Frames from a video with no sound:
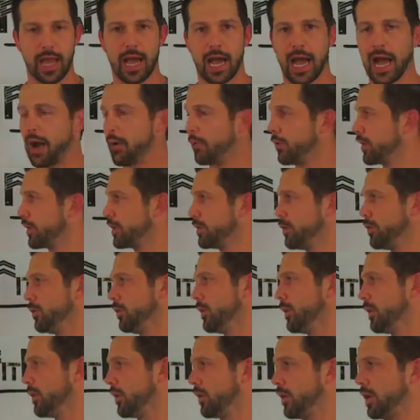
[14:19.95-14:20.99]
how are
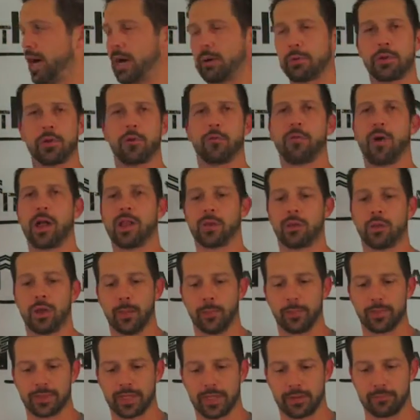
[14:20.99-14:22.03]
you following
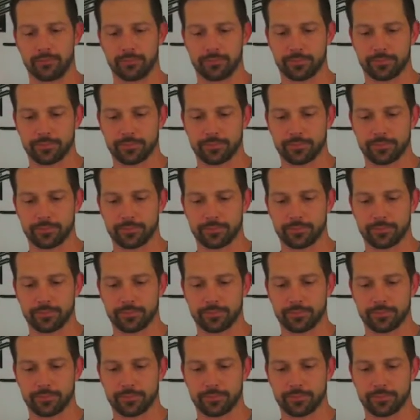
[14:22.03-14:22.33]
up with them?